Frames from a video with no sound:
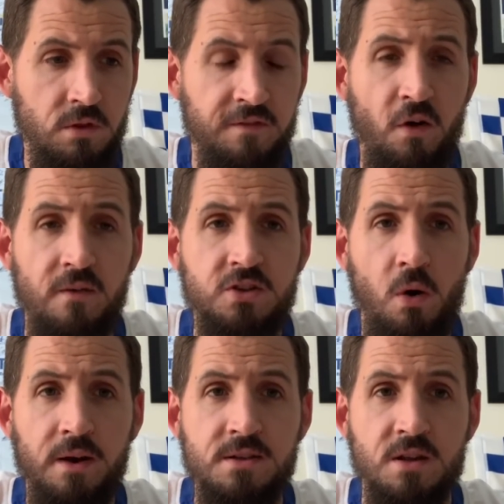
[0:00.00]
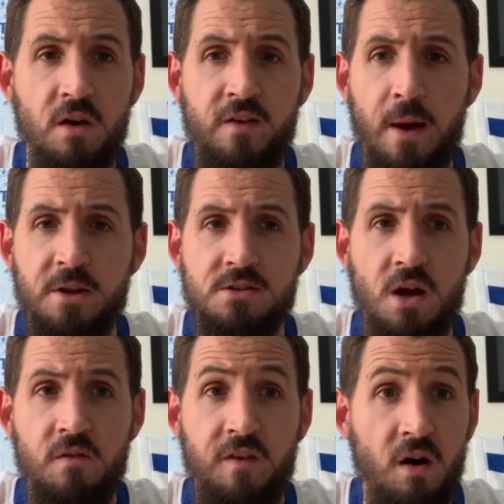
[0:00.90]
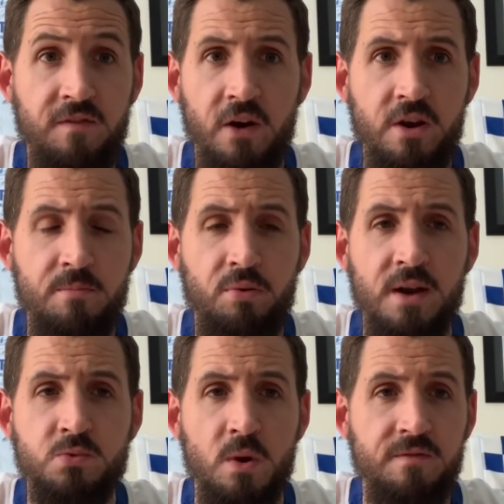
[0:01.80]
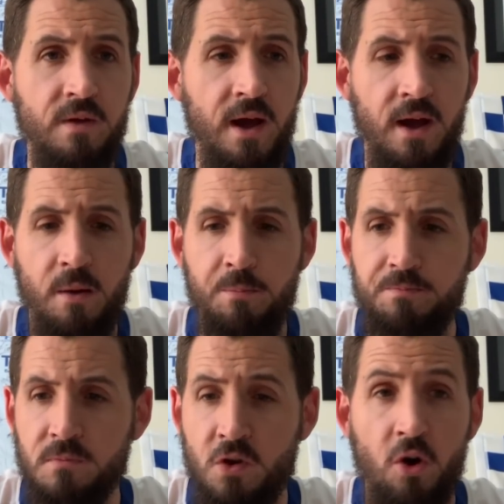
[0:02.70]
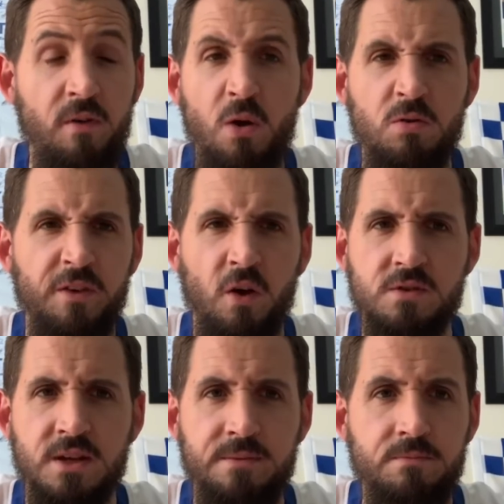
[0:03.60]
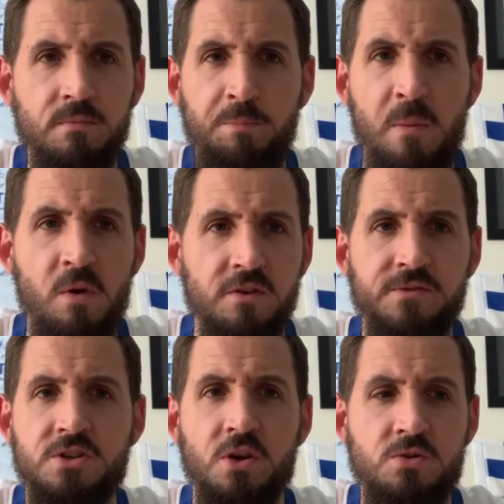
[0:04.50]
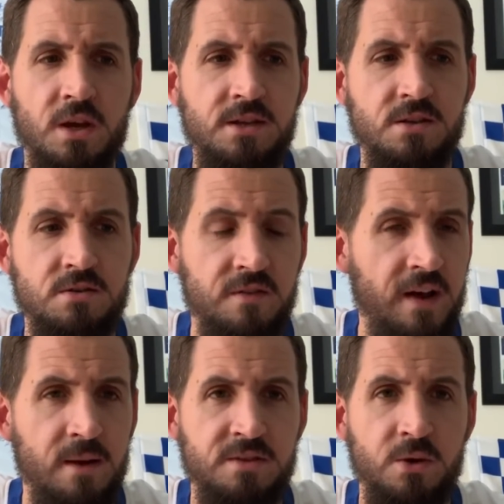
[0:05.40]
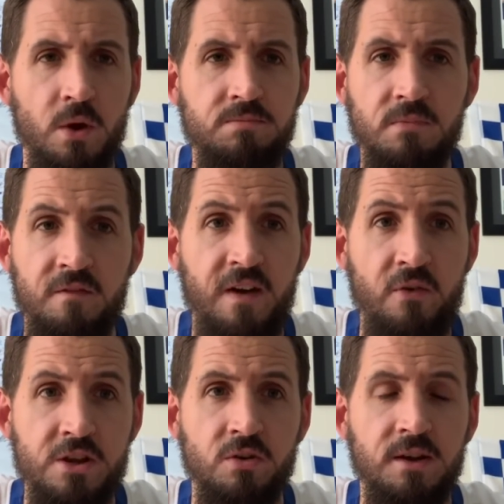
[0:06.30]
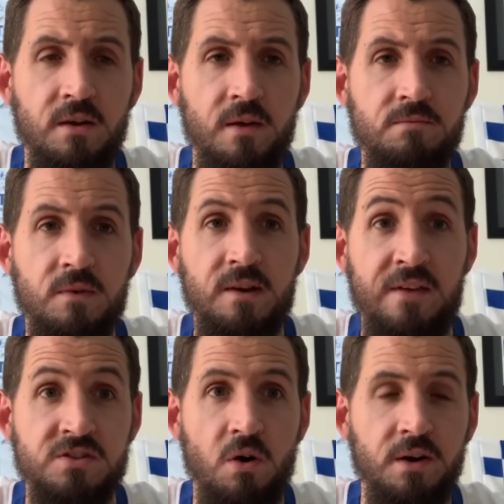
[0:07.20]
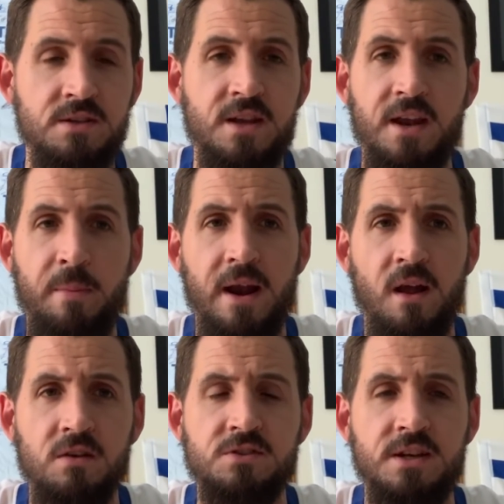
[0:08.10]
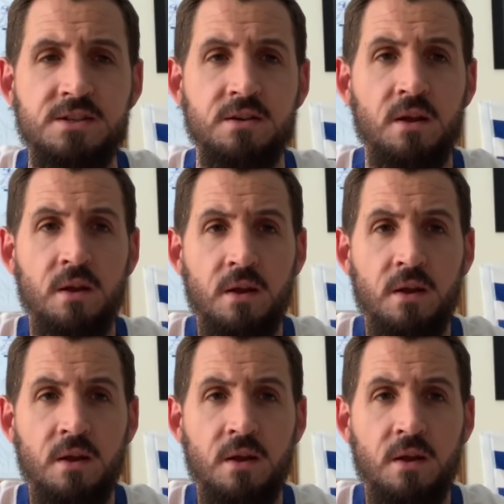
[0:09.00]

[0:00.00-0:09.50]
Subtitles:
the 5 signings that have come in so far, very impressed with. Connor Ogilvie, obviously been with us for 2 seasons, developed into a very good left-sided centre-back last season,